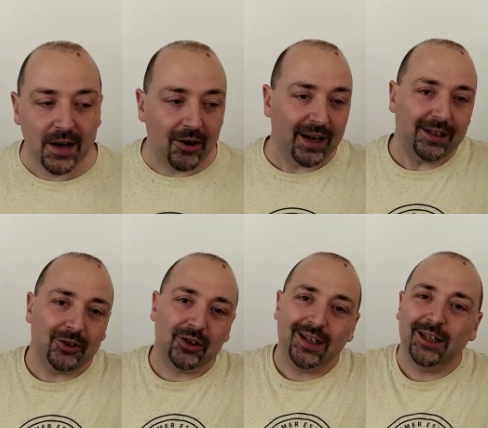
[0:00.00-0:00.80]
Okay, the
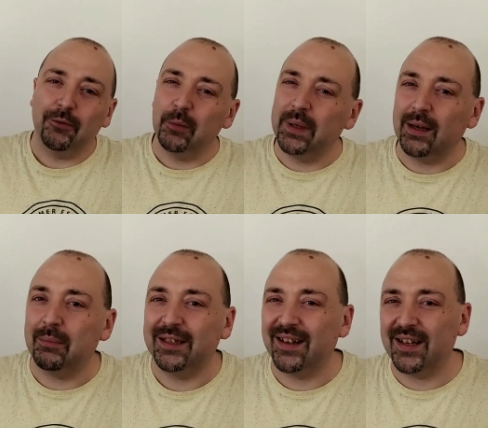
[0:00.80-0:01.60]
society will be a
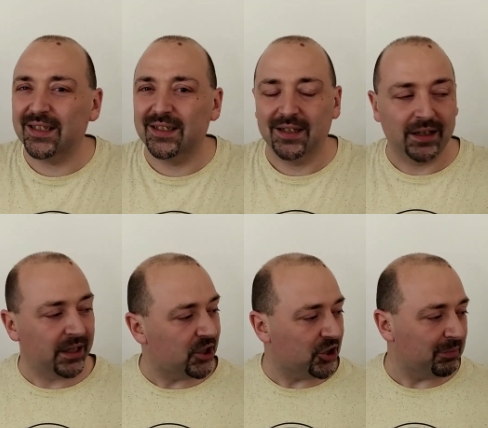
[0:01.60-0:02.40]
bit less
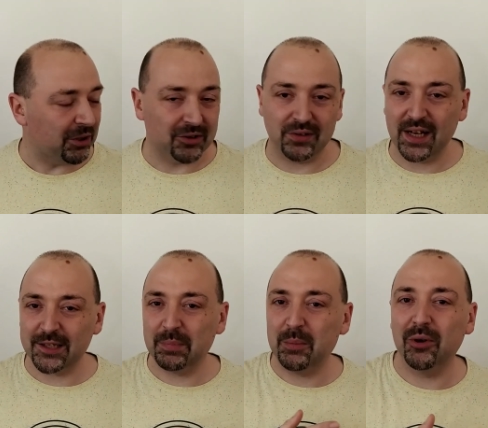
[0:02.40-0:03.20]
rich because
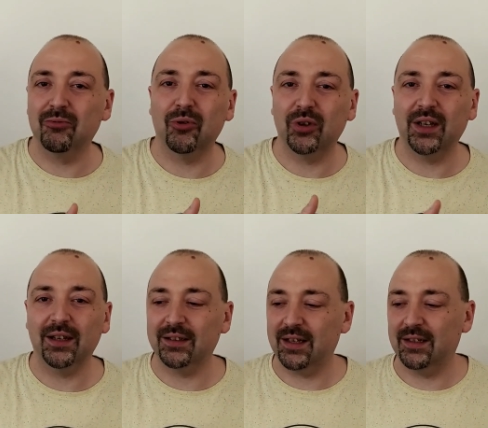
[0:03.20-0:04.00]
less people
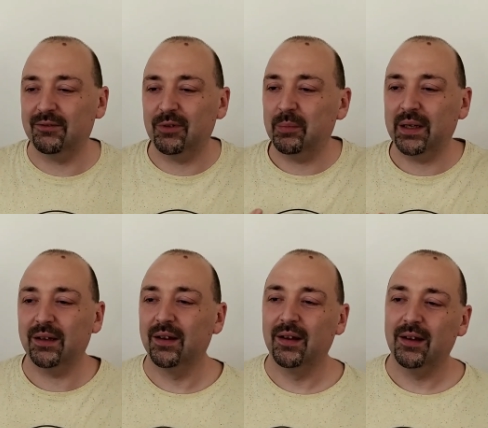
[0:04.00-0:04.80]
working at the end will
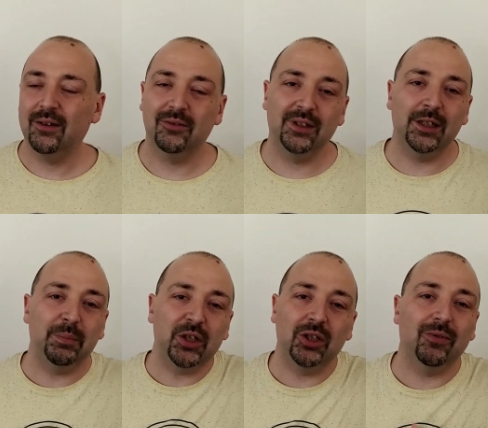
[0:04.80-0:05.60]
be, the
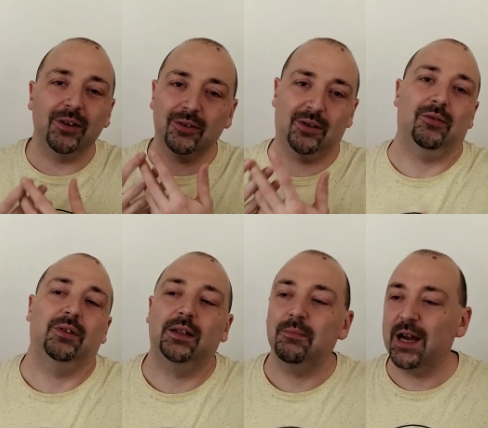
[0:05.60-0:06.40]
DPG will not grow
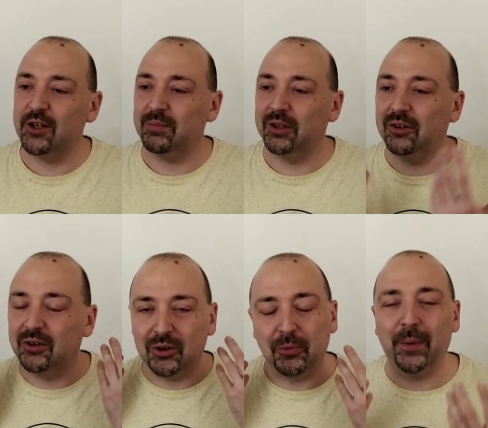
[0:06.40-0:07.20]
that much, but
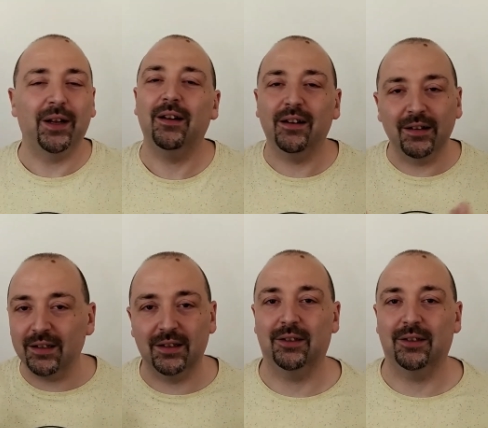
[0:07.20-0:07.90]
do we really need,